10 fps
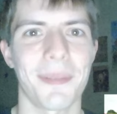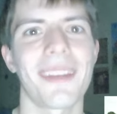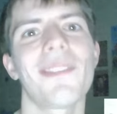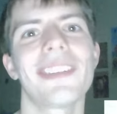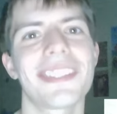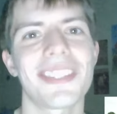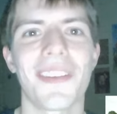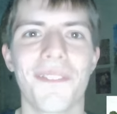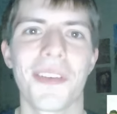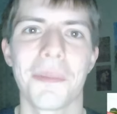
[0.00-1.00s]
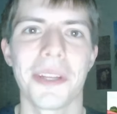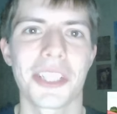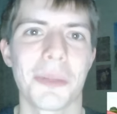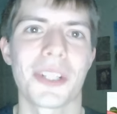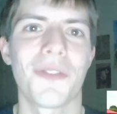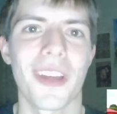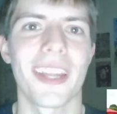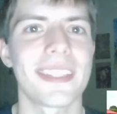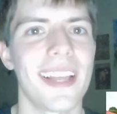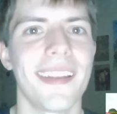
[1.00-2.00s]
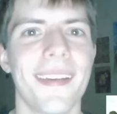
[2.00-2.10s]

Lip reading: but it was so fun, not so much fun, I tell you.